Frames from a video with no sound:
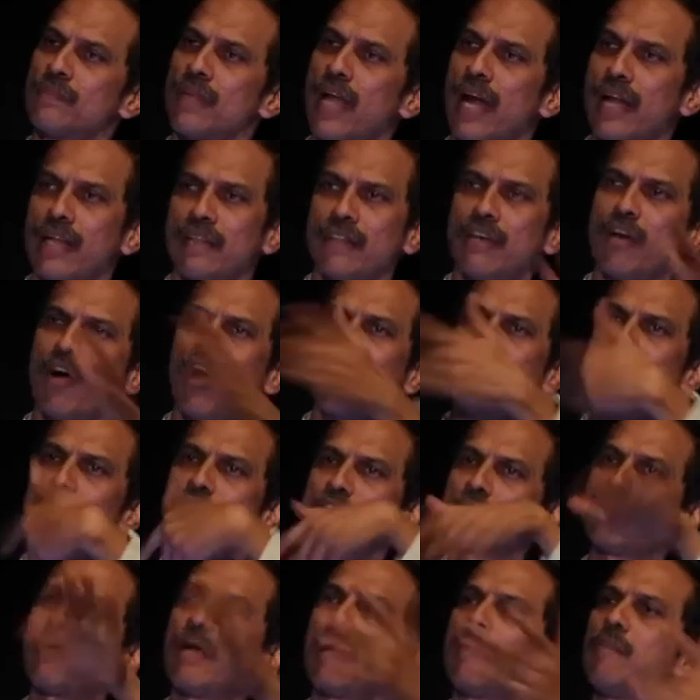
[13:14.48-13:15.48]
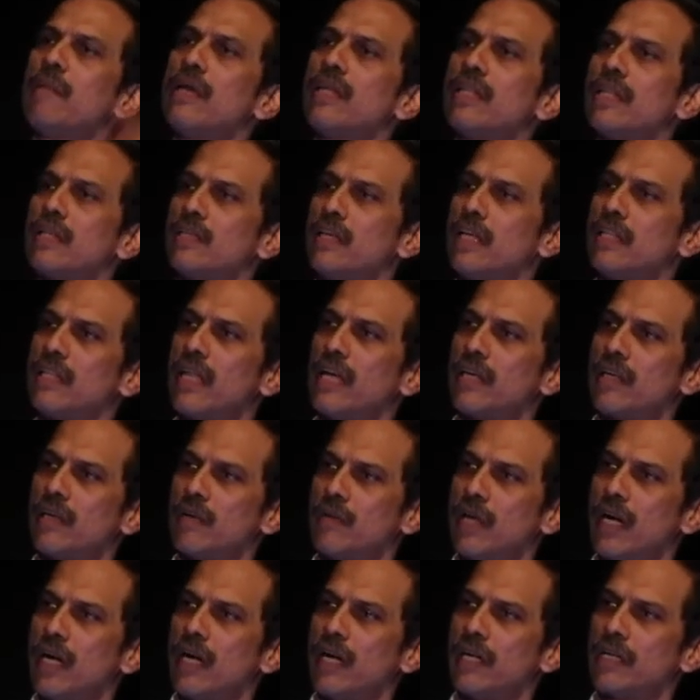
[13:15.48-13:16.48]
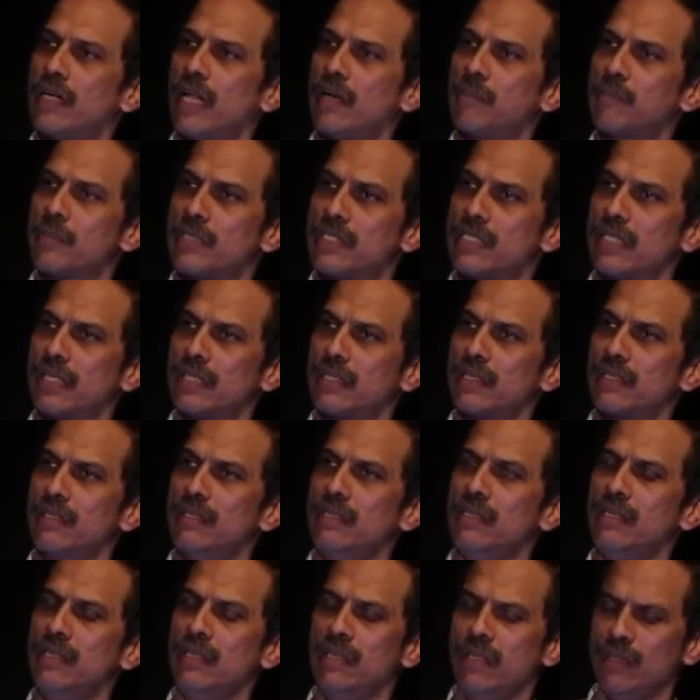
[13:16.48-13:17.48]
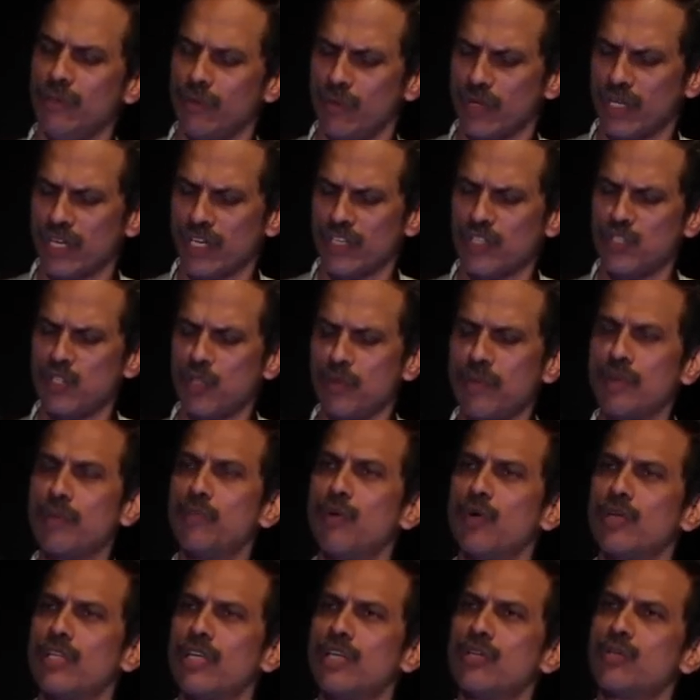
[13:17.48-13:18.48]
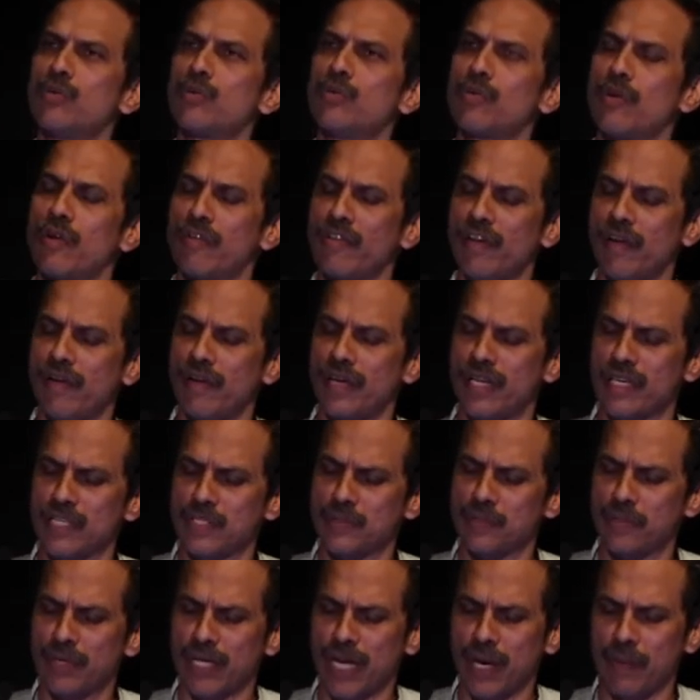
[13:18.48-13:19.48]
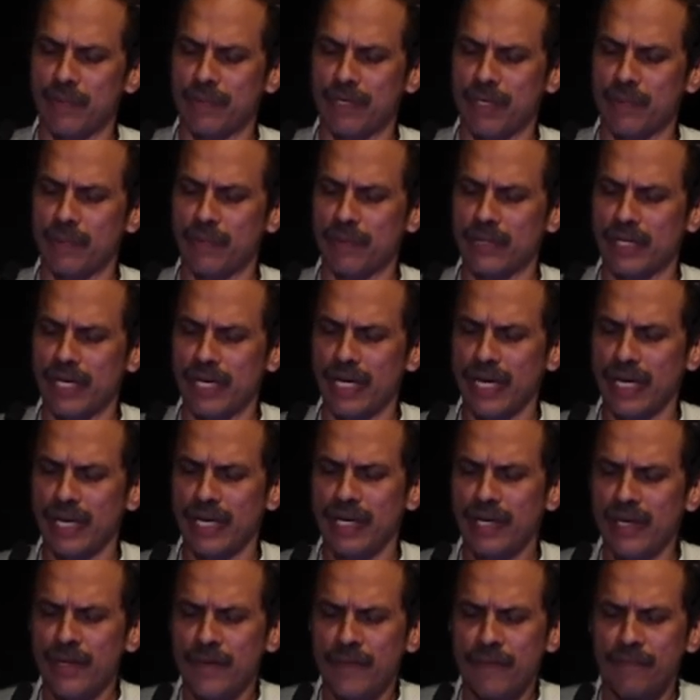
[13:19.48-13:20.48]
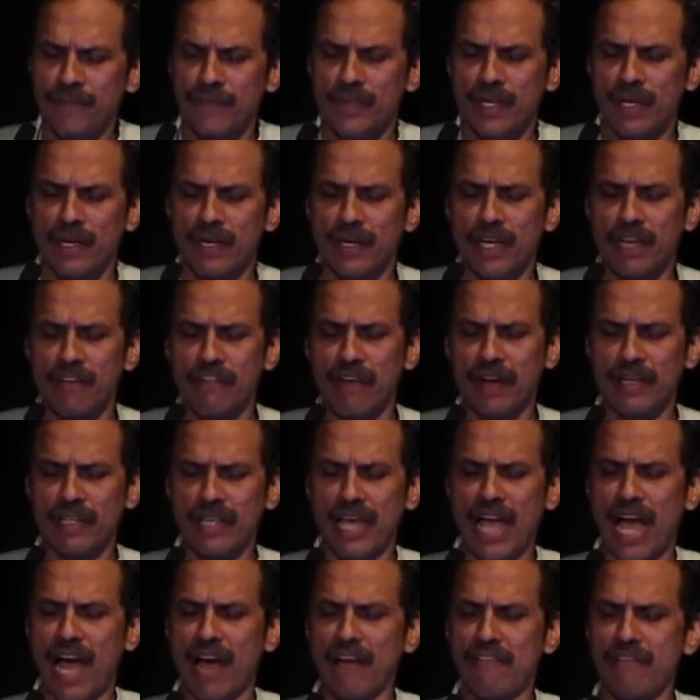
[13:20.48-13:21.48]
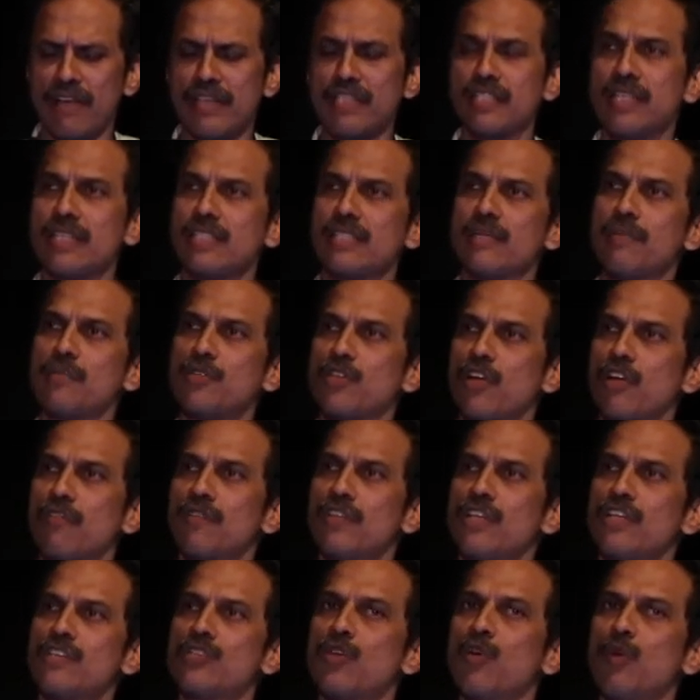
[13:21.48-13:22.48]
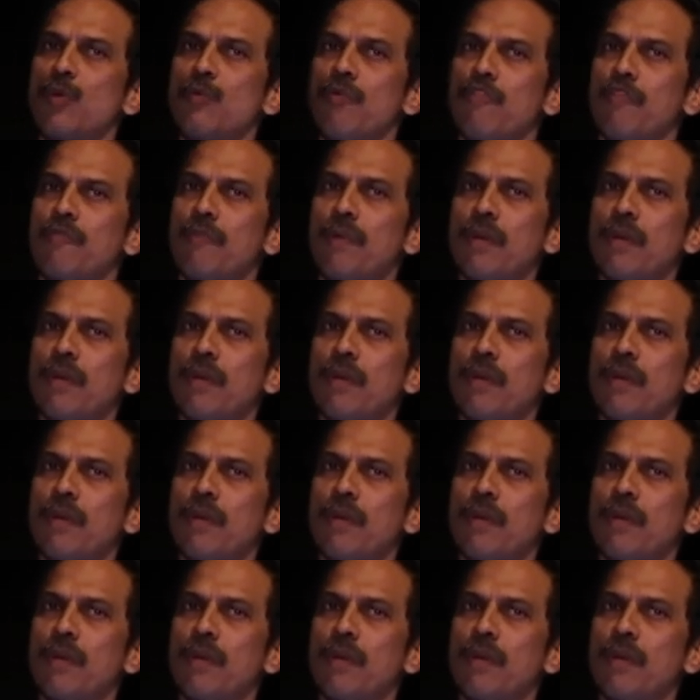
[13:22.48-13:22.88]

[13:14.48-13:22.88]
And I think all of us might be in, the, in that 10%. Uh, We're consuming more than 225 liters per capita per day. In fact, the average consumption of this group of